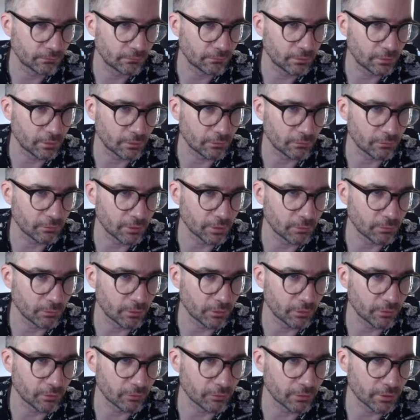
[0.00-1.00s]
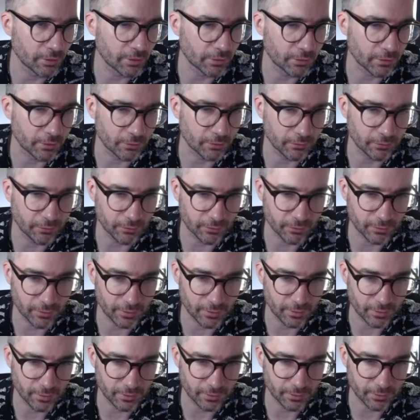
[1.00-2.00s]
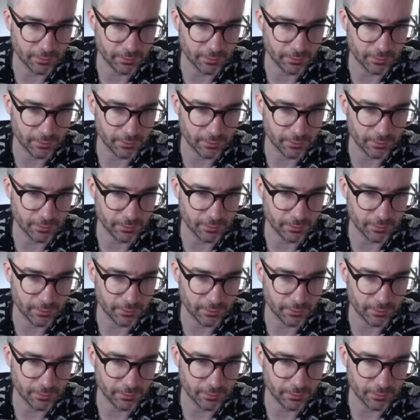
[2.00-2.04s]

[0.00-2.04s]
Don't really want those round corners in there.